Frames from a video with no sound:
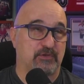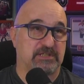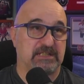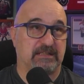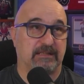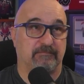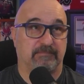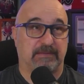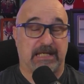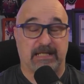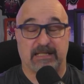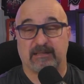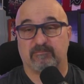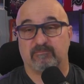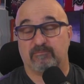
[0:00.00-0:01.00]
them
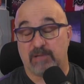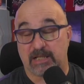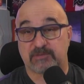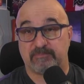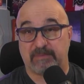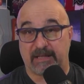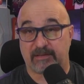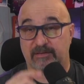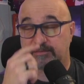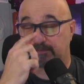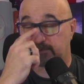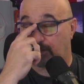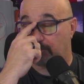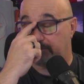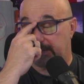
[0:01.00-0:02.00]
getting much better.
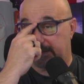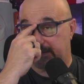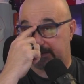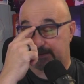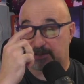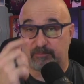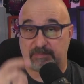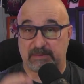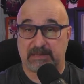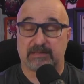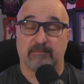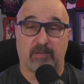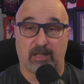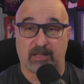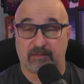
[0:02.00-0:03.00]
They'll still be at the
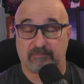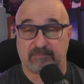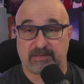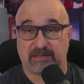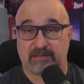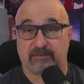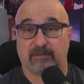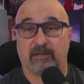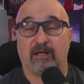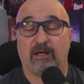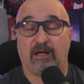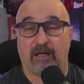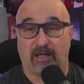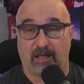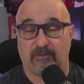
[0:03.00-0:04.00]
bottom tier
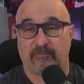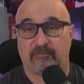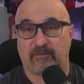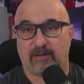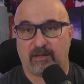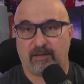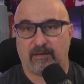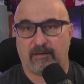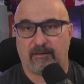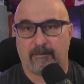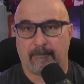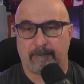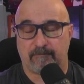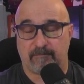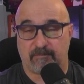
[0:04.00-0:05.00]
of
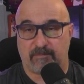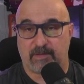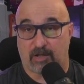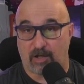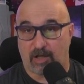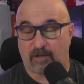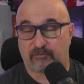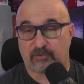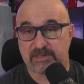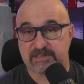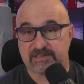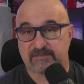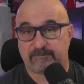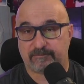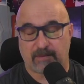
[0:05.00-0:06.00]
the conference,
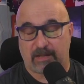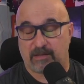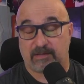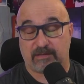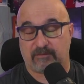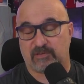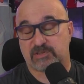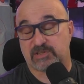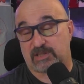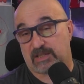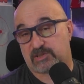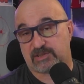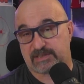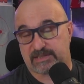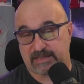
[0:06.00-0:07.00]
the division, I
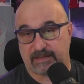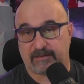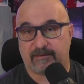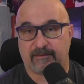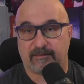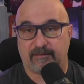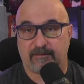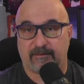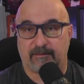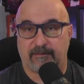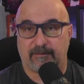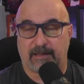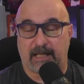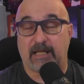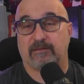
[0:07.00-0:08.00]
should say,
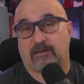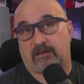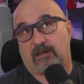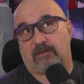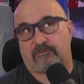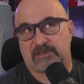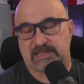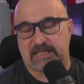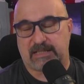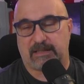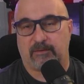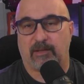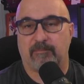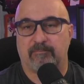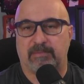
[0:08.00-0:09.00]
and the conference
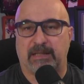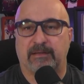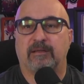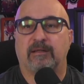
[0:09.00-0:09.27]
anyway. But